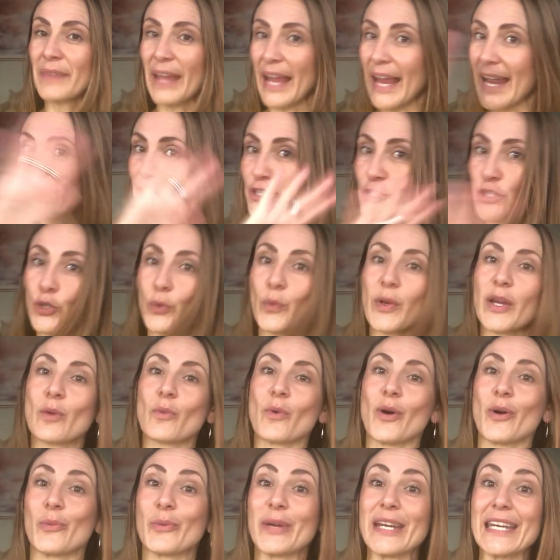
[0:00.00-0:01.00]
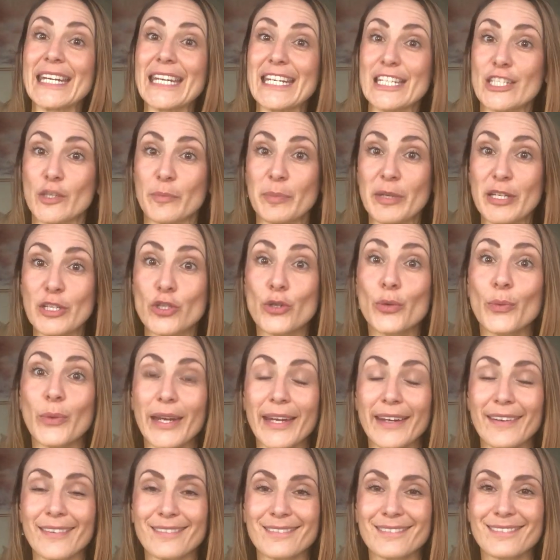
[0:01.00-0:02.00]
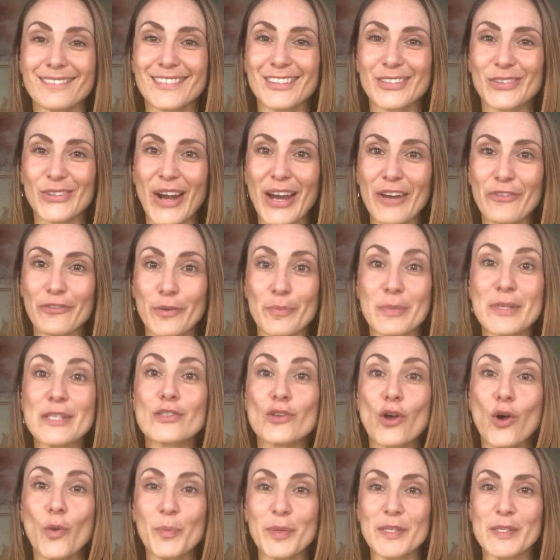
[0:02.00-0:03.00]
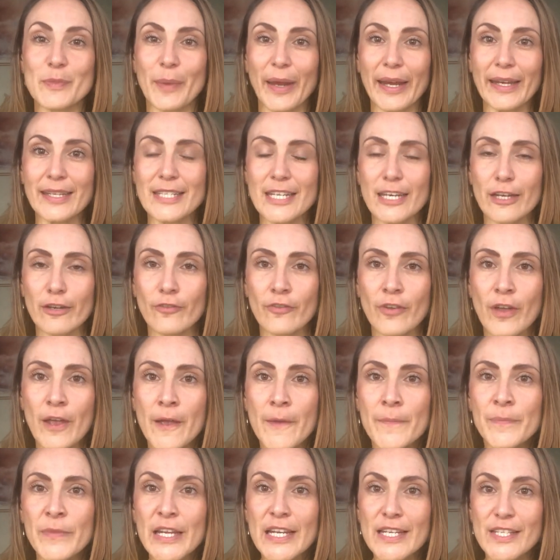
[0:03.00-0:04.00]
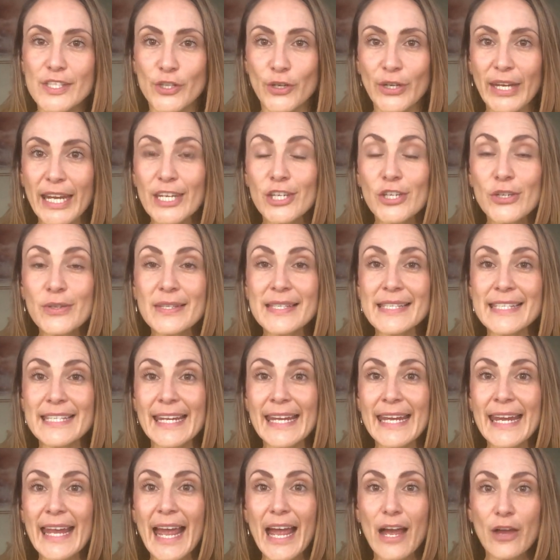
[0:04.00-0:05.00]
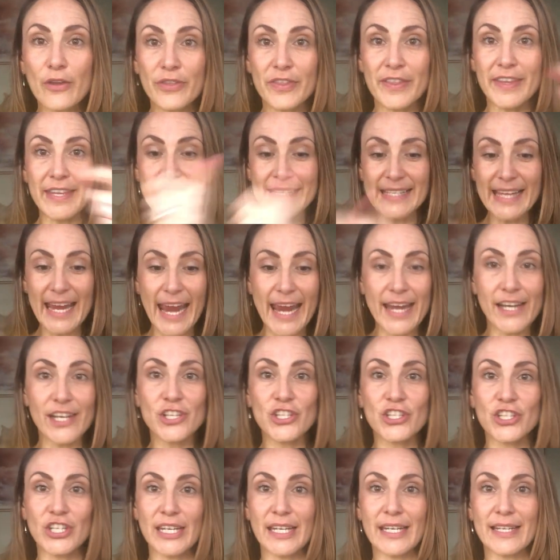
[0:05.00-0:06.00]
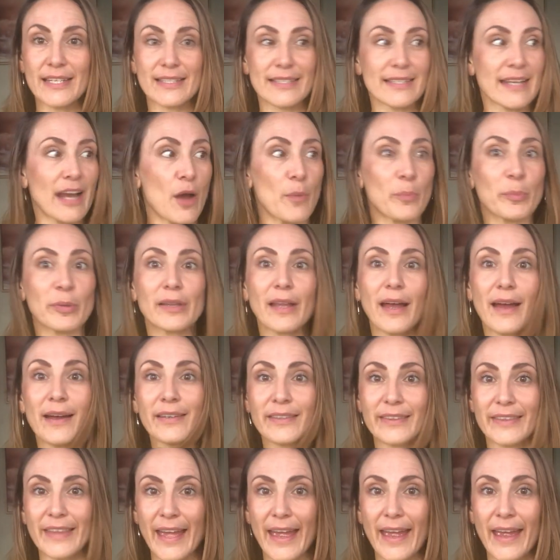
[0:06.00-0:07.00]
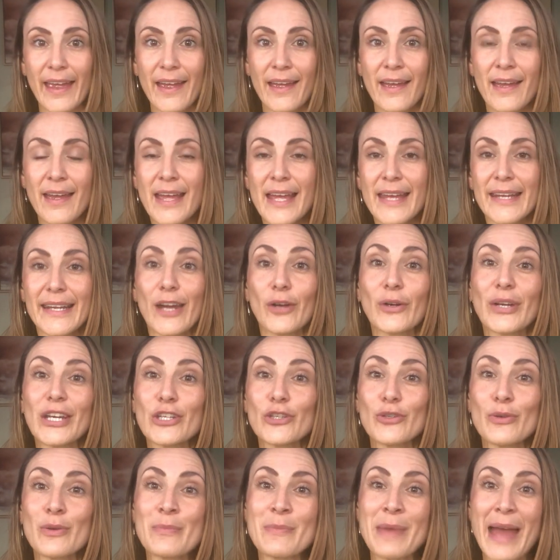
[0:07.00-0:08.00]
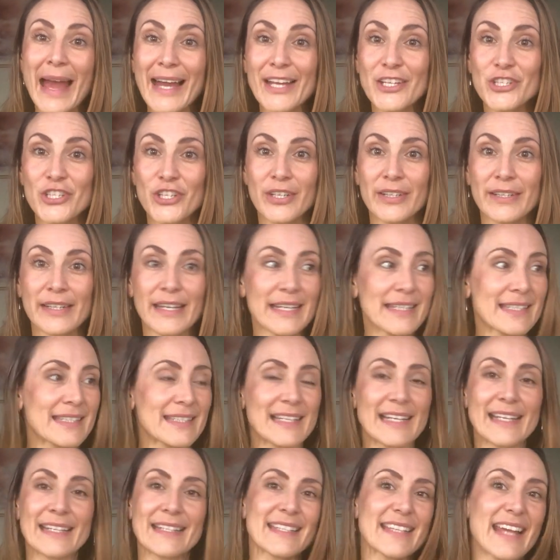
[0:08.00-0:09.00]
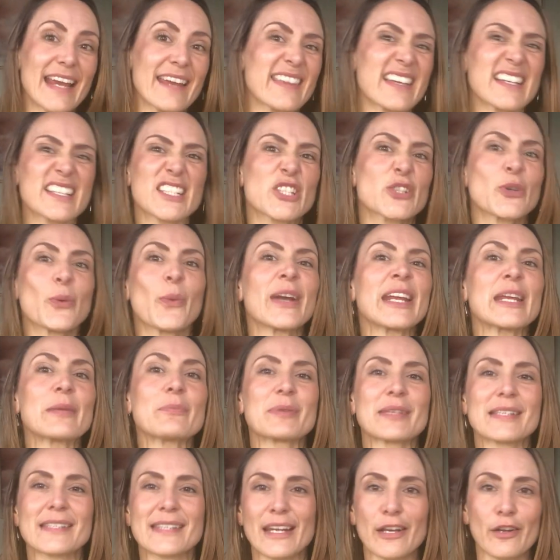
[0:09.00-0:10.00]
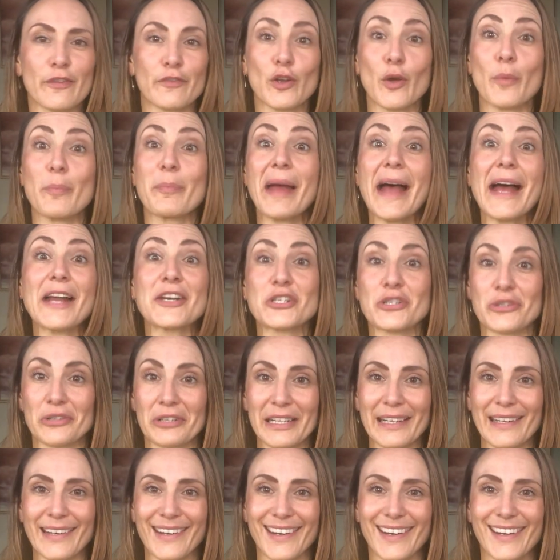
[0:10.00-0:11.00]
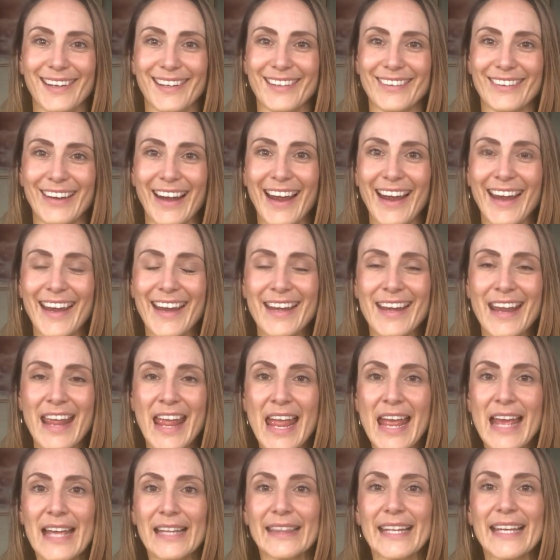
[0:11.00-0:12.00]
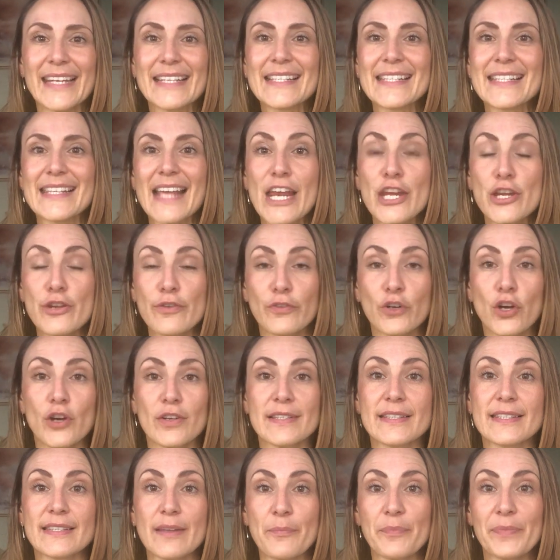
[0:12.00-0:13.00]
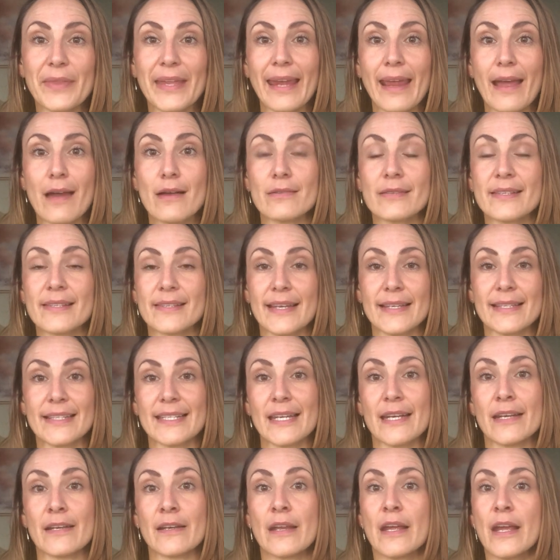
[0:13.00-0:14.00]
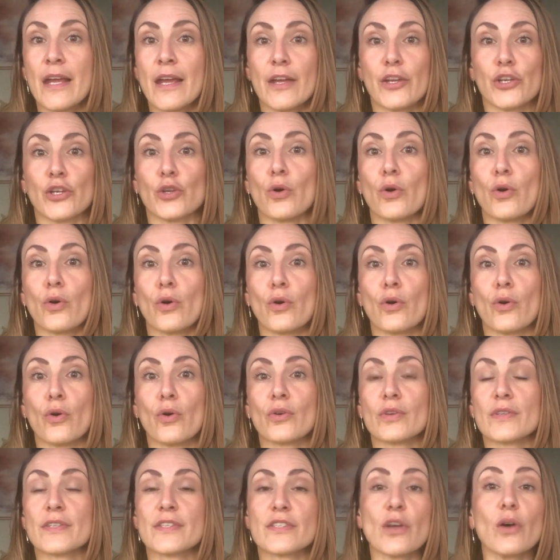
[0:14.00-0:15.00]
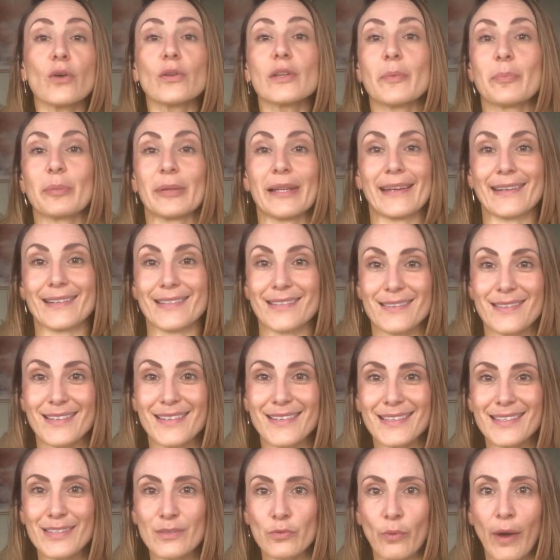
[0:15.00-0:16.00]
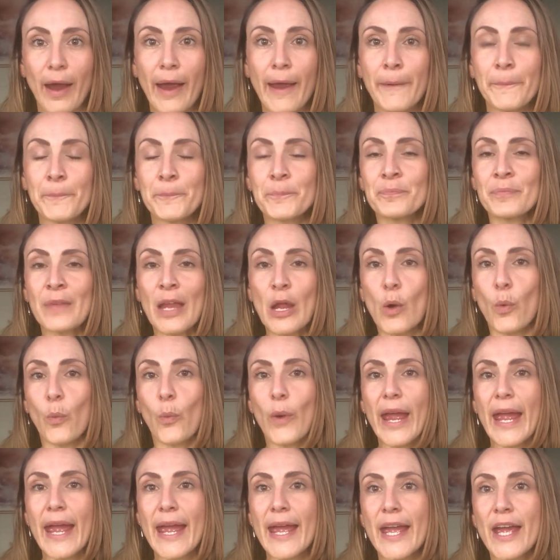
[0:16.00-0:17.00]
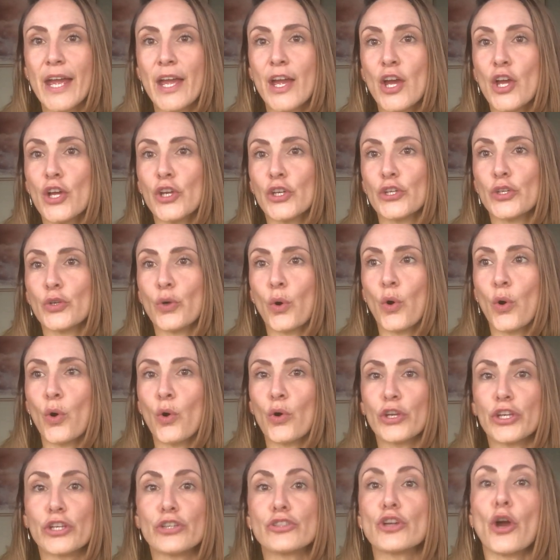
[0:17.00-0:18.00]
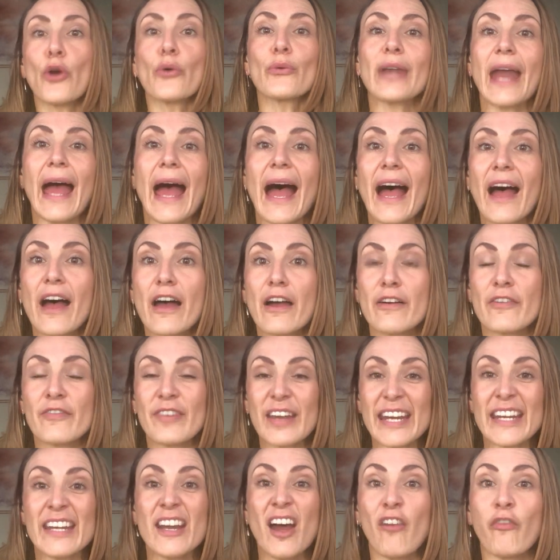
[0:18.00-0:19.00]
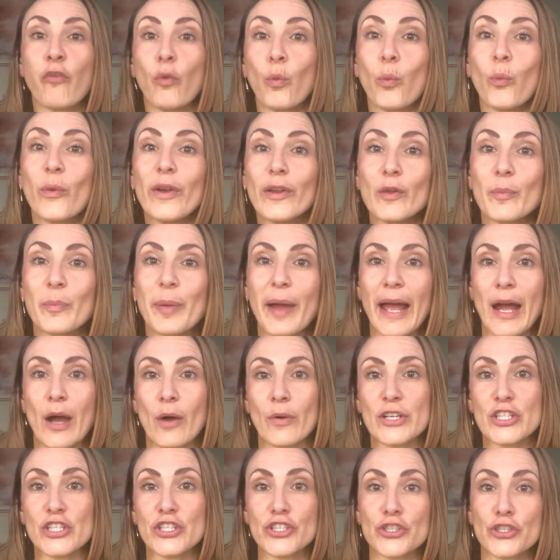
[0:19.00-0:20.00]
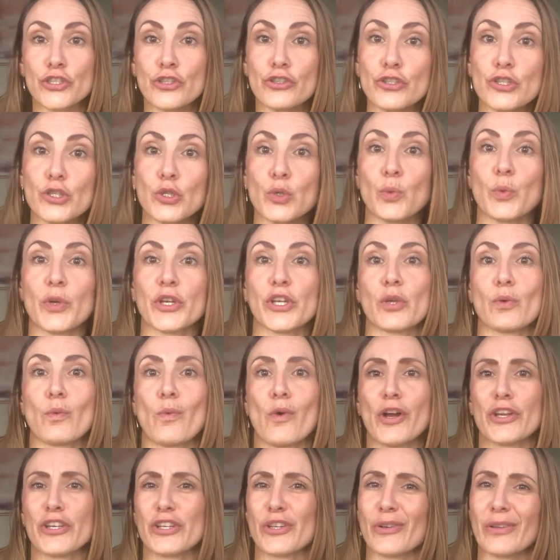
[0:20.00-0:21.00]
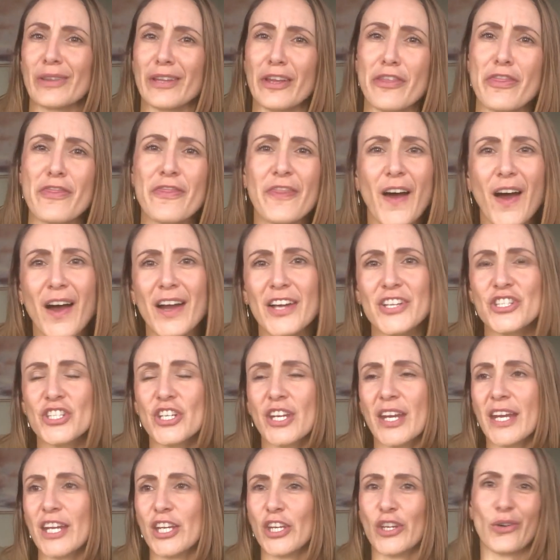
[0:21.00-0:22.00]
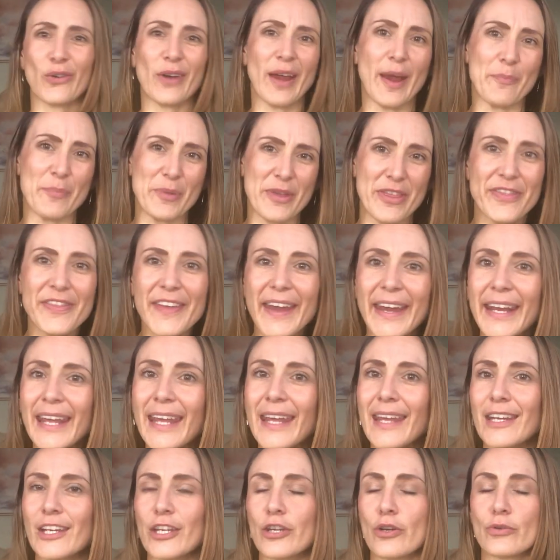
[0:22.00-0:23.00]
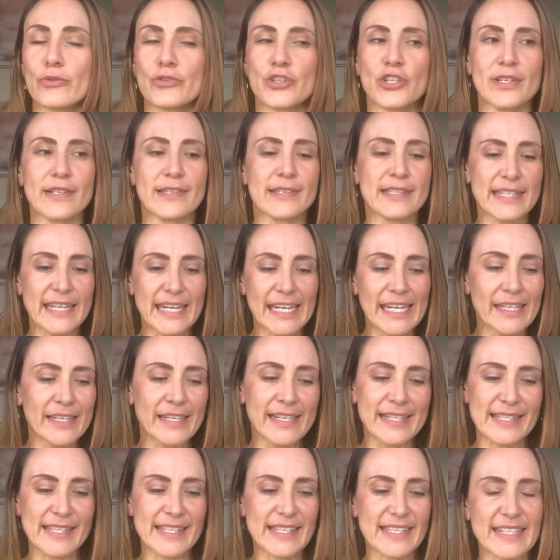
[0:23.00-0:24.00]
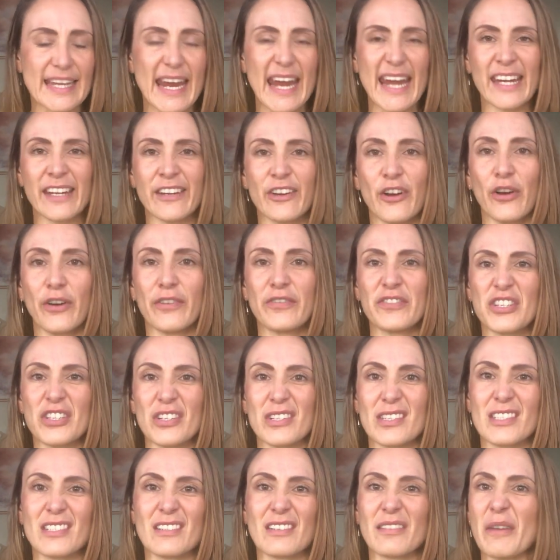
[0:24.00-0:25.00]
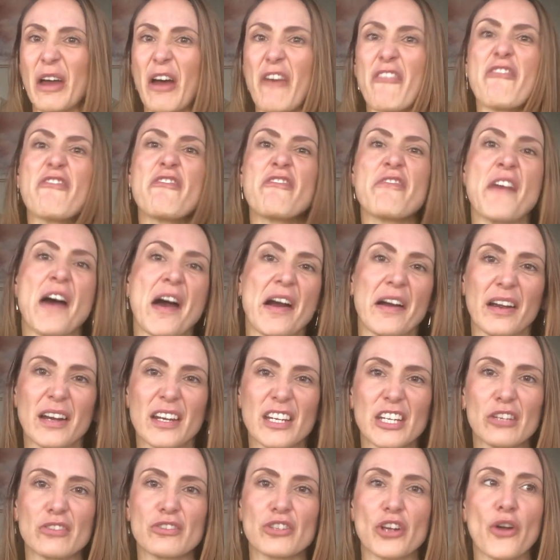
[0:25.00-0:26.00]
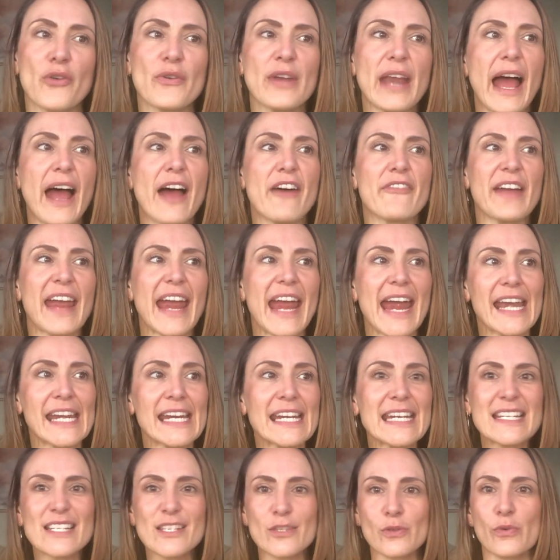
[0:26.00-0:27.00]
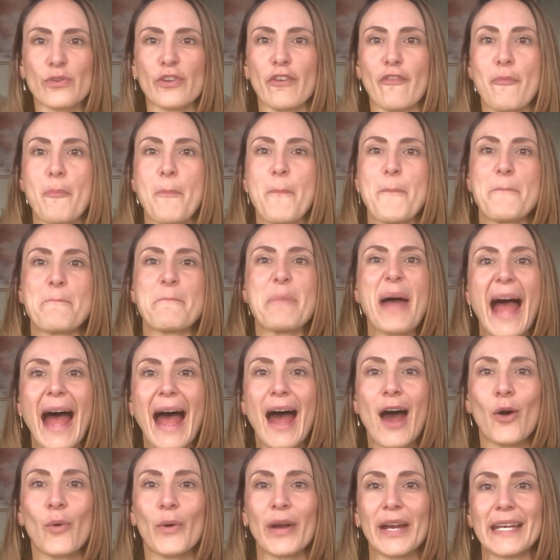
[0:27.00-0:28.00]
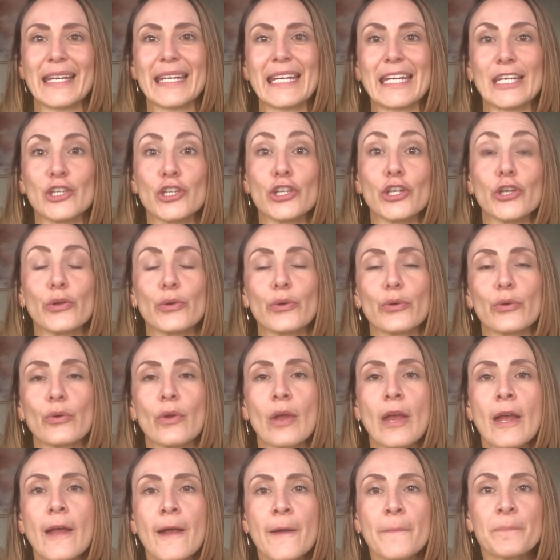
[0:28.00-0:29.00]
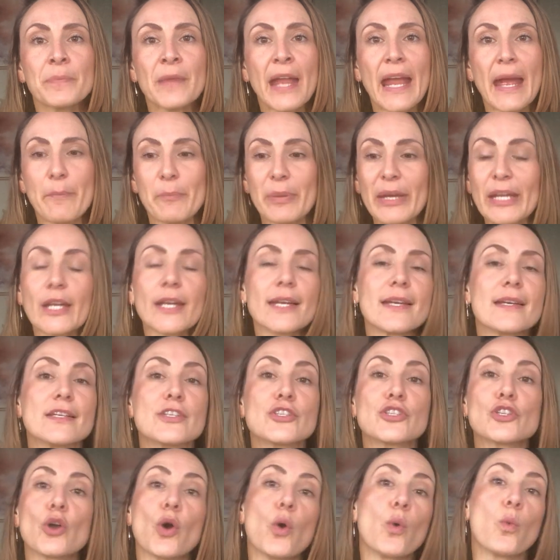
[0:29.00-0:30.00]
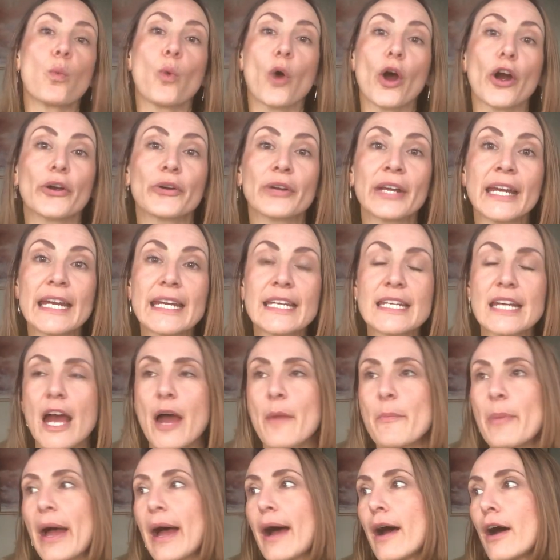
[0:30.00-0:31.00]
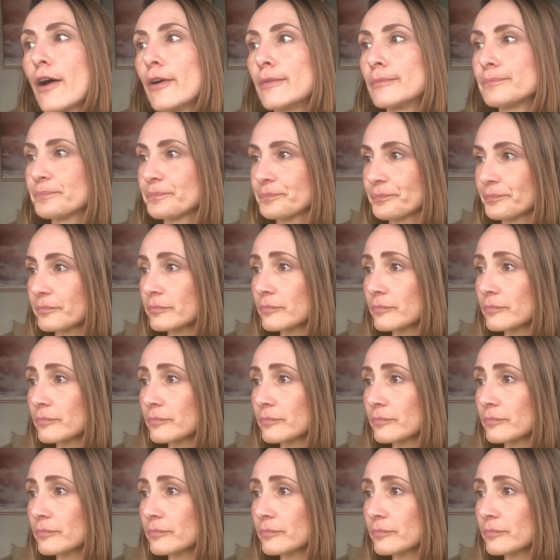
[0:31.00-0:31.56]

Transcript: and doing what we need to be doing, right, from a soul perspective. So can you see how this energy is now plugged there? Now, can you imagine, let's say that's 20% of your battery, right? Let's say you've got something else that's in your solar plexus, right? Where you don't have enough willpower just to do what you want. You're lethargic, you're apathetic, you're just in a state of just a funk. You don't have any sort of power in you because you're worried about